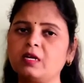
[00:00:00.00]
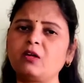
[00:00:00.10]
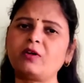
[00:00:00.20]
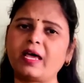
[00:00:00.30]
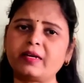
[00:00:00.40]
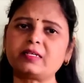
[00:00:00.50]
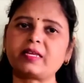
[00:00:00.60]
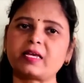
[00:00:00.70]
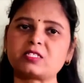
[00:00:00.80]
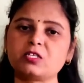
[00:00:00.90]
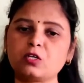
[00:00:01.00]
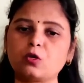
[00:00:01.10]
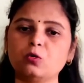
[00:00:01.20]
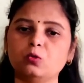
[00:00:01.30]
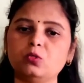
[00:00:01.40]
Now, direct tax
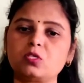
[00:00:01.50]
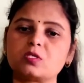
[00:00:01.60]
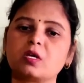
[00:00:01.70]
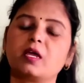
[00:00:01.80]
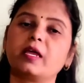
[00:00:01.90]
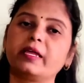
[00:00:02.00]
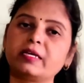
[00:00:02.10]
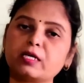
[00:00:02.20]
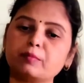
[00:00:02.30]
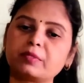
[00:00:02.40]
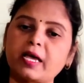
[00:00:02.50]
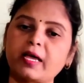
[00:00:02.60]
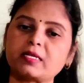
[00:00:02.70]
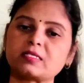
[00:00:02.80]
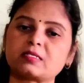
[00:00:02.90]
includes income
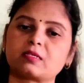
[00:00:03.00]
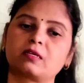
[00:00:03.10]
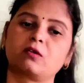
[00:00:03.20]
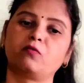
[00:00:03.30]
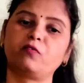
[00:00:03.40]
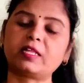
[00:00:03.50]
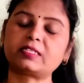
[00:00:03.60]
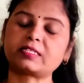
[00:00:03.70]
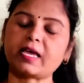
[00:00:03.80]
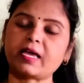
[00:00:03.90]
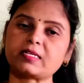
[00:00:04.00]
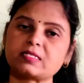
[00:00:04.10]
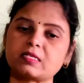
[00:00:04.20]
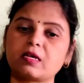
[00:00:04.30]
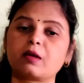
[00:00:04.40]
tax, wealth tax,